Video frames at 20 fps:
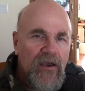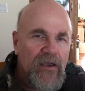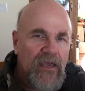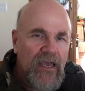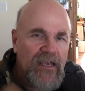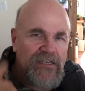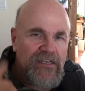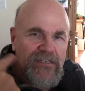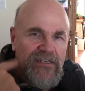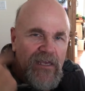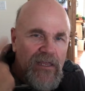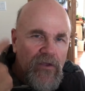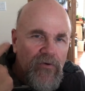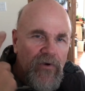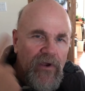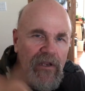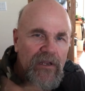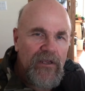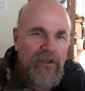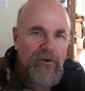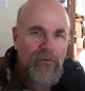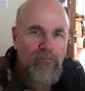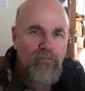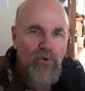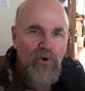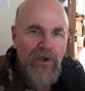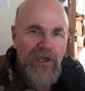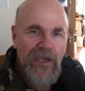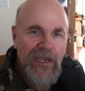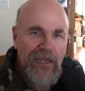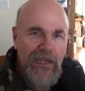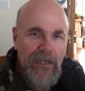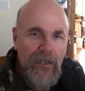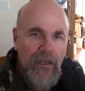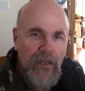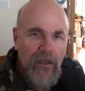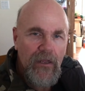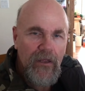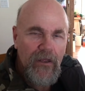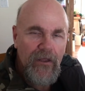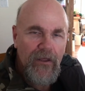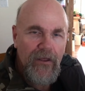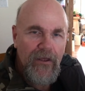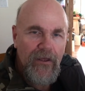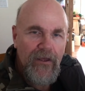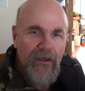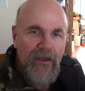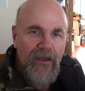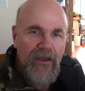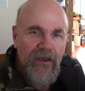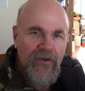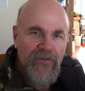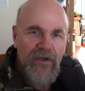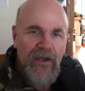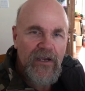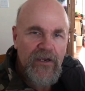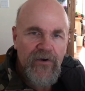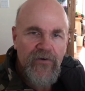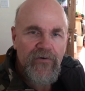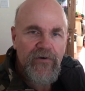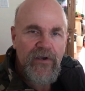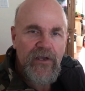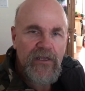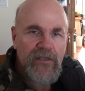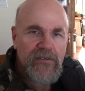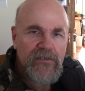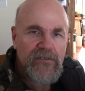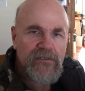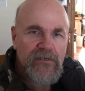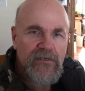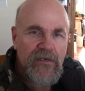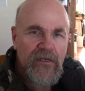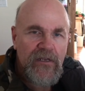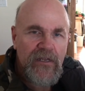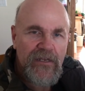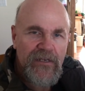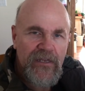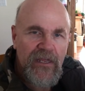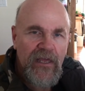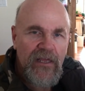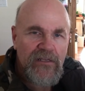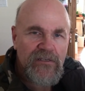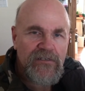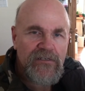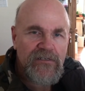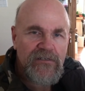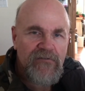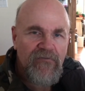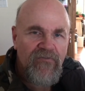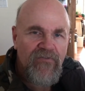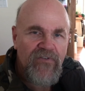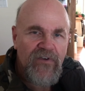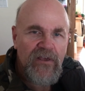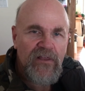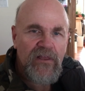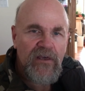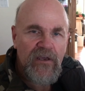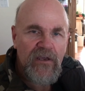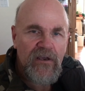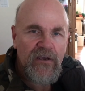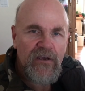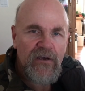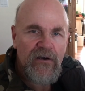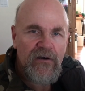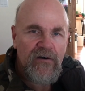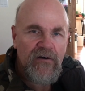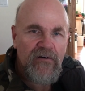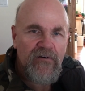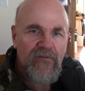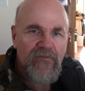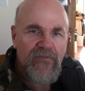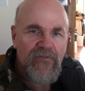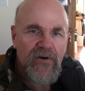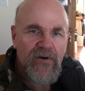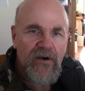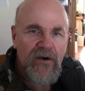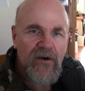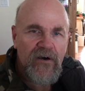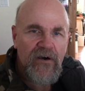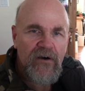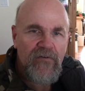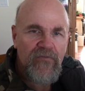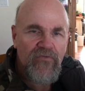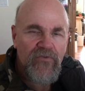accelerating your brain, and that creates an intense feeling of, uh, of